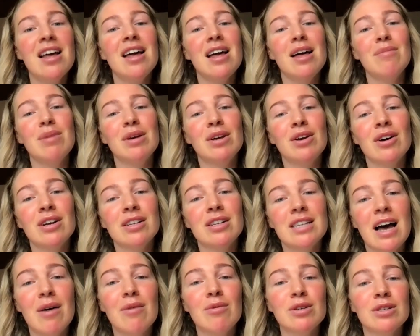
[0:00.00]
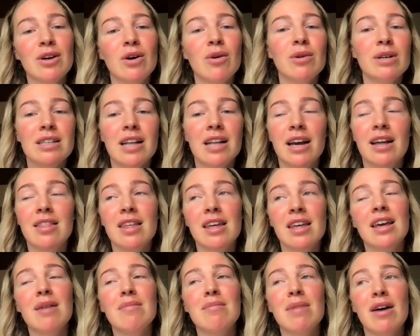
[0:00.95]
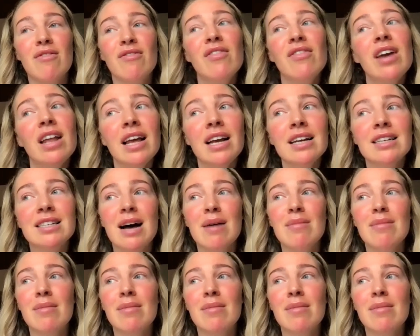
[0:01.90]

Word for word: and because I was always like thinking my feelings are